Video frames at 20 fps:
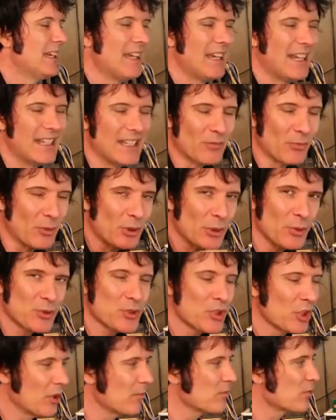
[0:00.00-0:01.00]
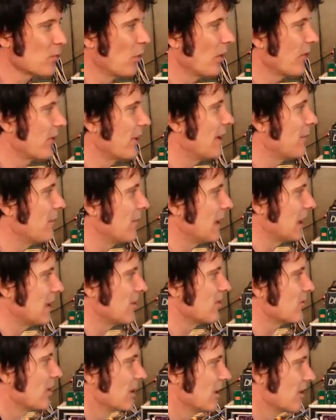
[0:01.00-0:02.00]
And in real terms, what that
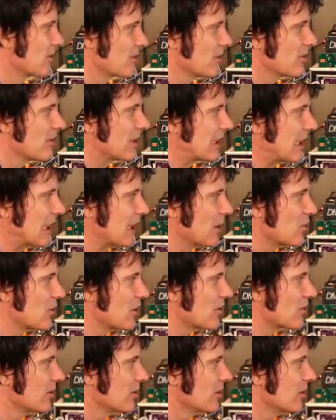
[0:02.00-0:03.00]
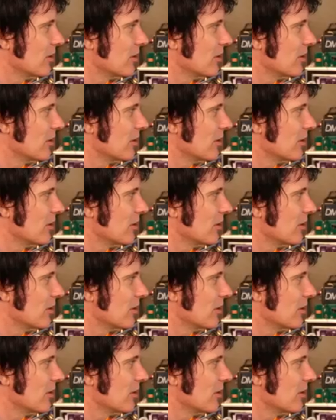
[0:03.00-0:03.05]
means is, let's engage it.